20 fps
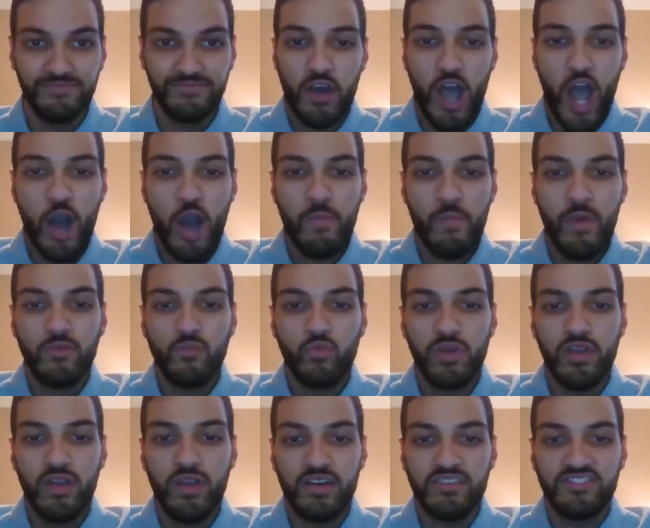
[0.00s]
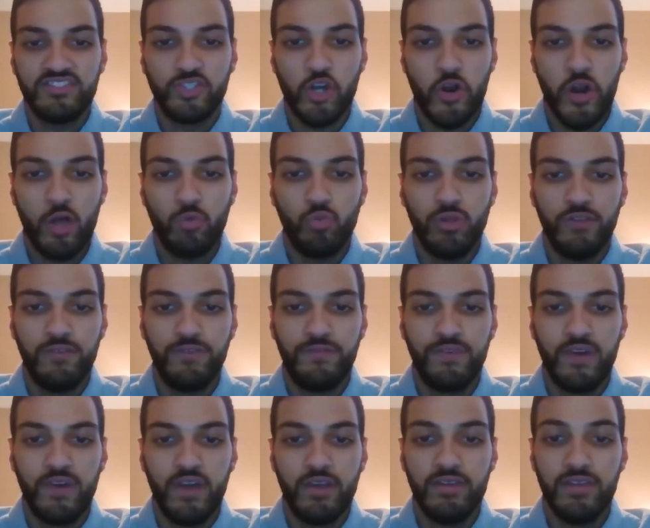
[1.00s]
uh, how about we uh, start out with
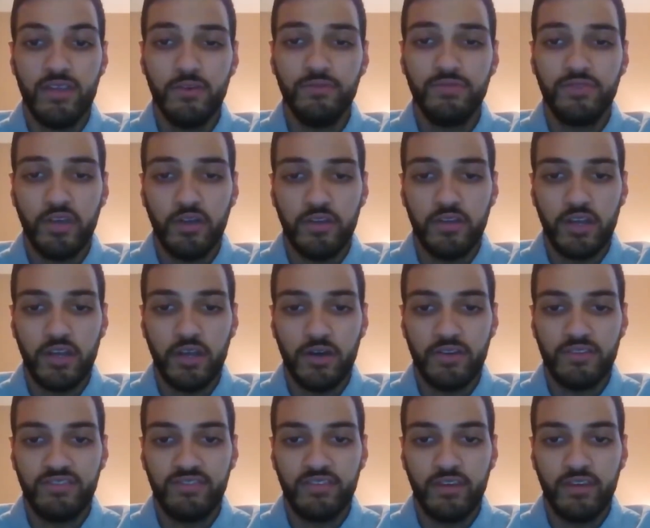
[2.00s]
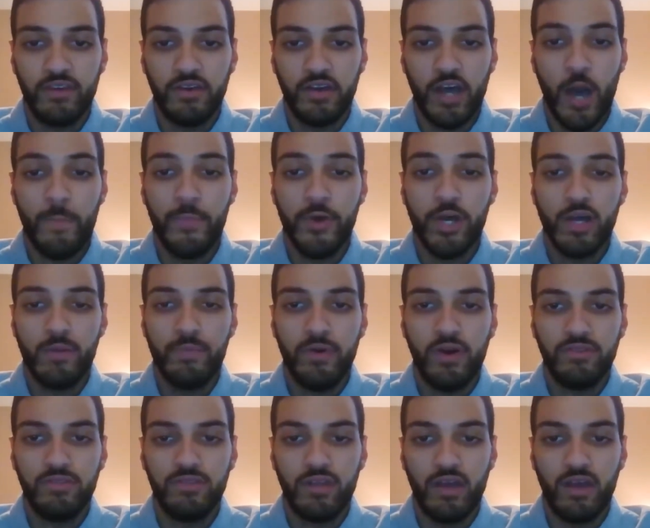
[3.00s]
uh, you telling us uh, a bit
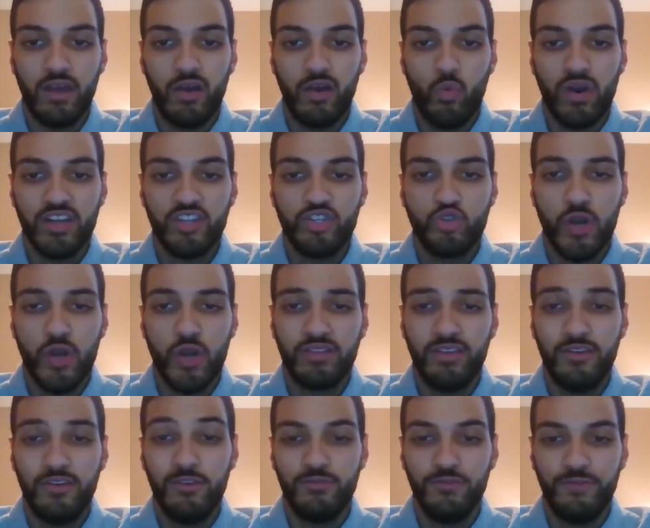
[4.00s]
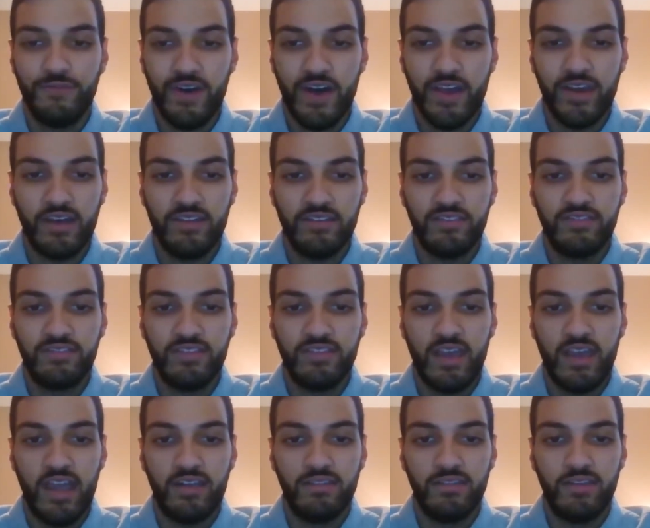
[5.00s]
about what attracted you to finance
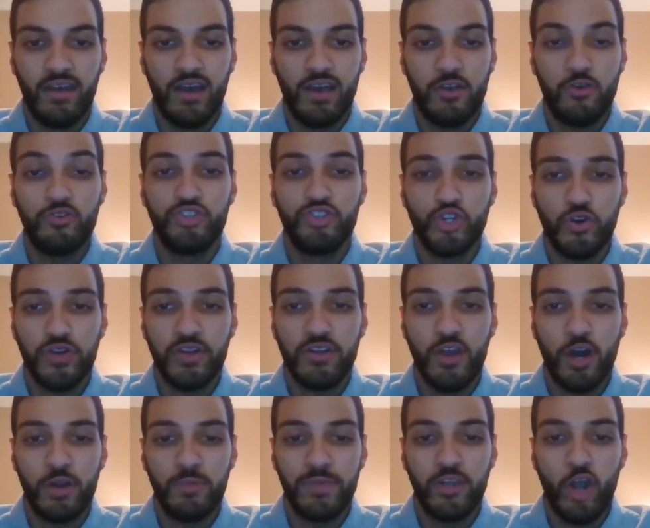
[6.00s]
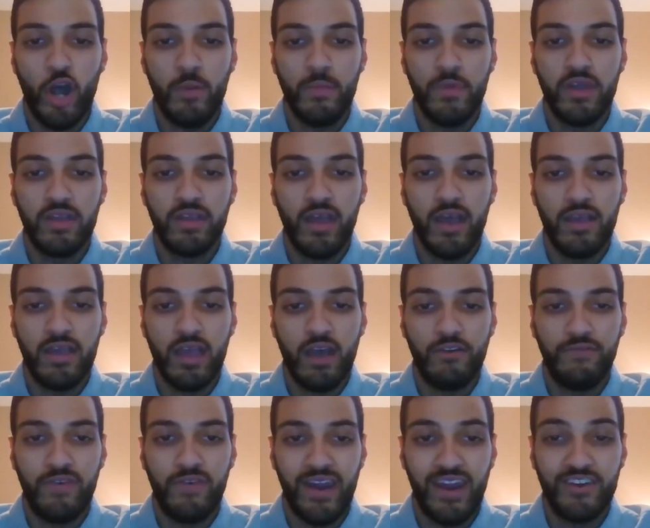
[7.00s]
and your journey on becoming
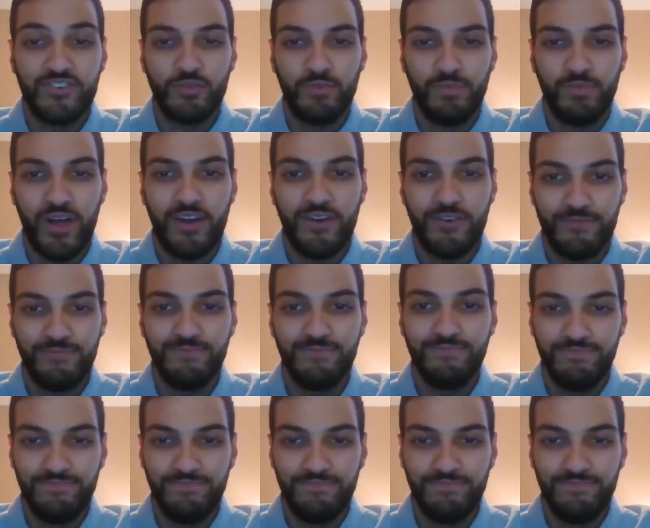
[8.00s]
a, financial planner?